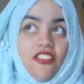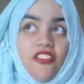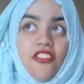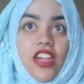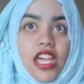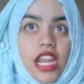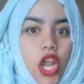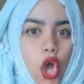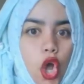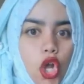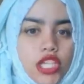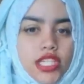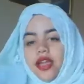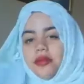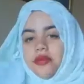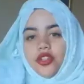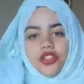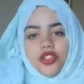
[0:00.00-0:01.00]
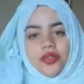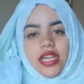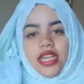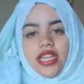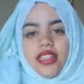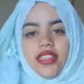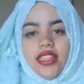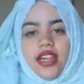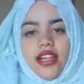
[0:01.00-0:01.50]
Very hot. I'm not doing
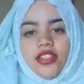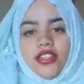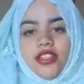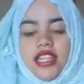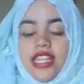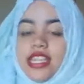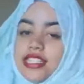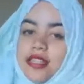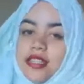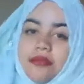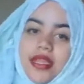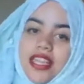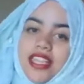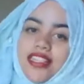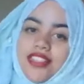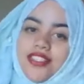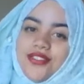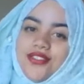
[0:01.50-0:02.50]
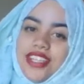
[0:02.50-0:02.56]
anything else today except making this